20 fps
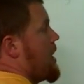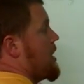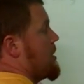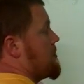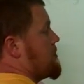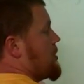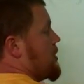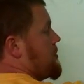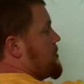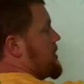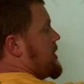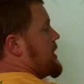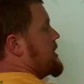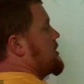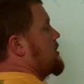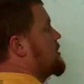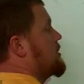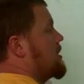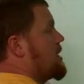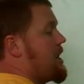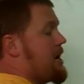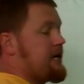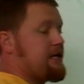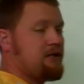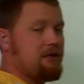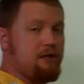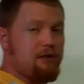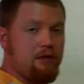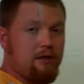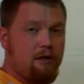And perpendicular
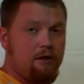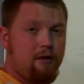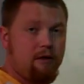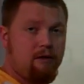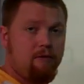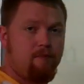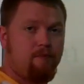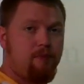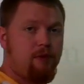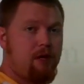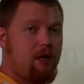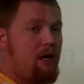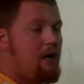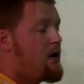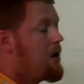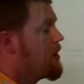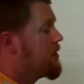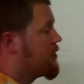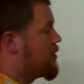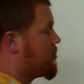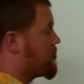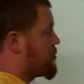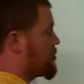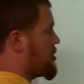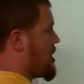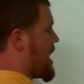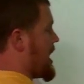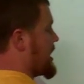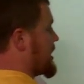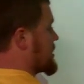lines, the
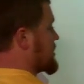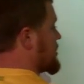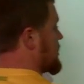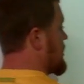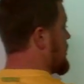product